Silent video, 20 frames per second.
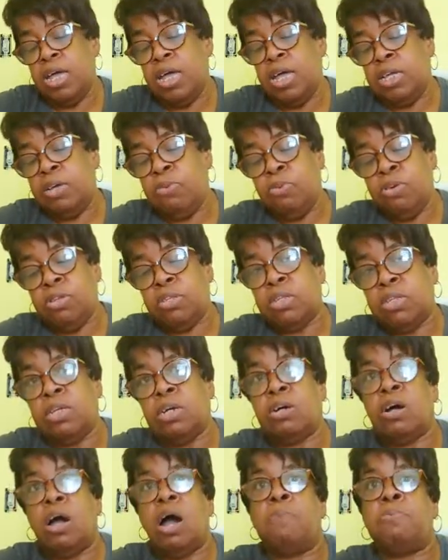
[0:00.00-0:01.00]
It wasn't
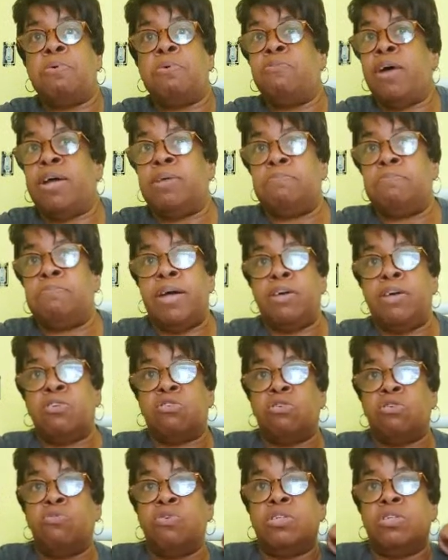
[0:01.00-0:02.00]
a copyright
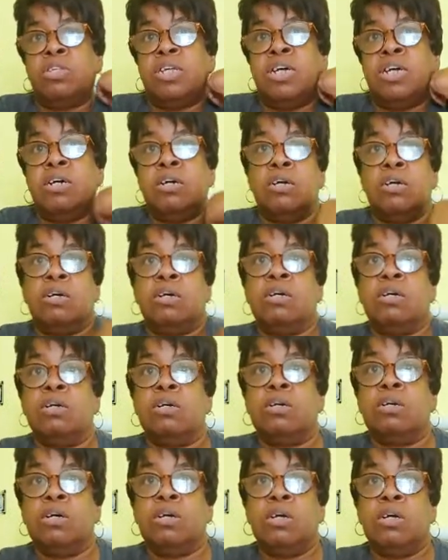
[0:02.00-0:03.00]
match. It wasn't there.
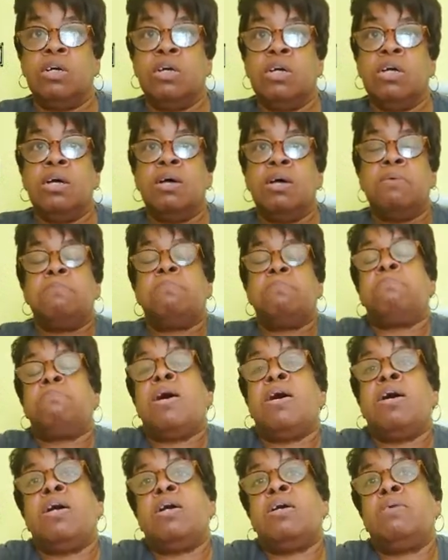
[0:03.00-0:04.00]

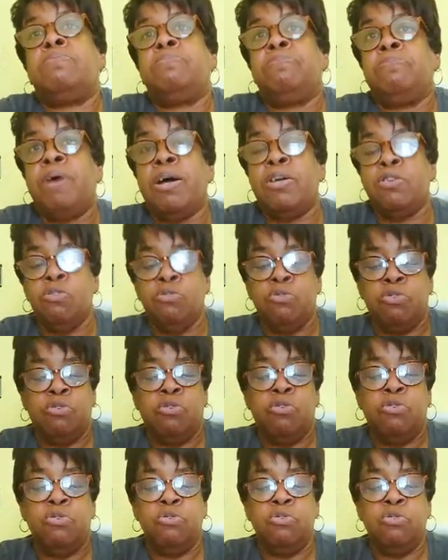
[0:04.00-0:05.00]
My
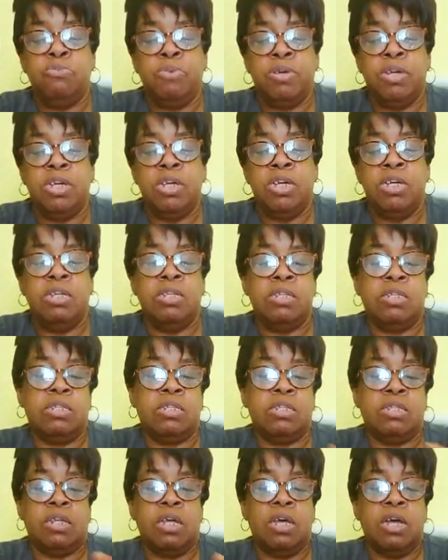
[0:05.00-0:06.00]
YouTube is
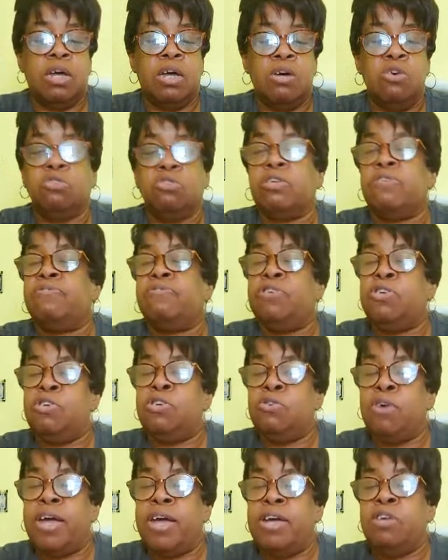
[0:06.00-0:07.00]
hooked for
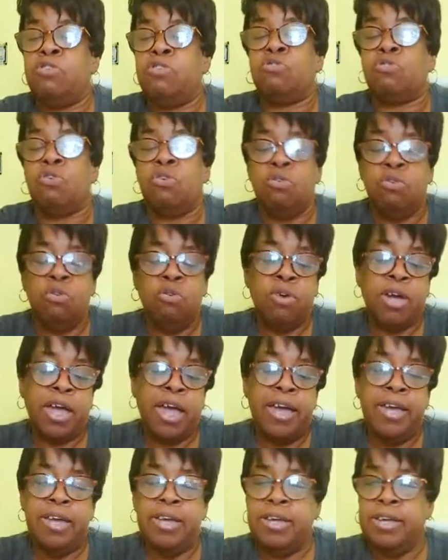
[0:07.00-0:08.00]
you.
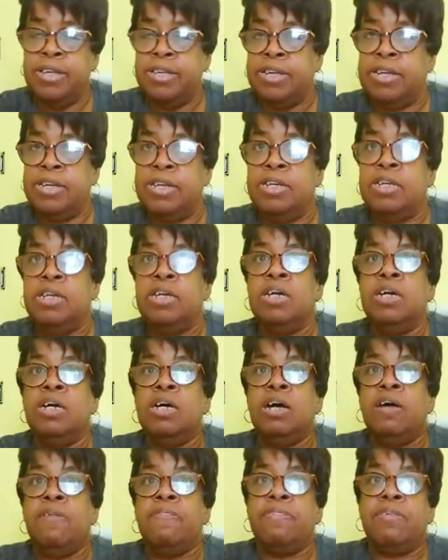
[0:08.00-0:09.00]
HOOKED,
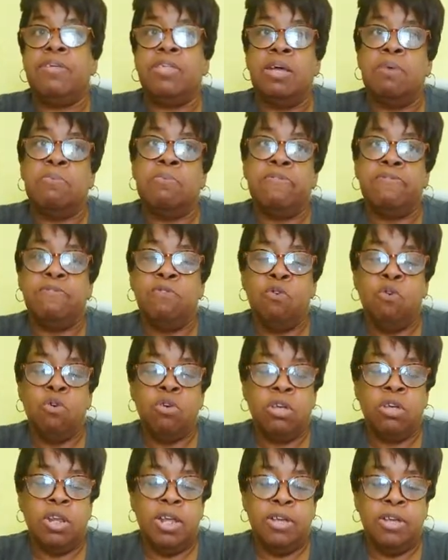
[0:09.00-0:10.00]
the number
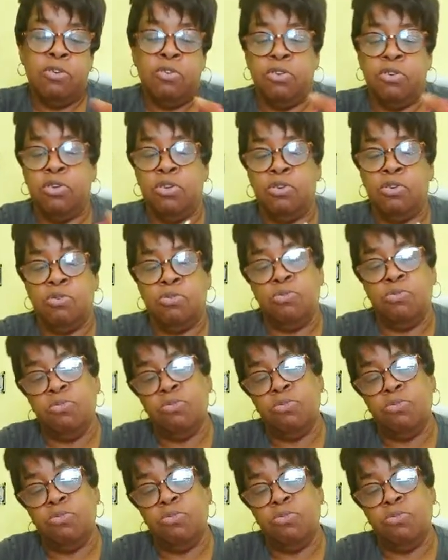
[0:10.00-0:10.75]
4, the letter U.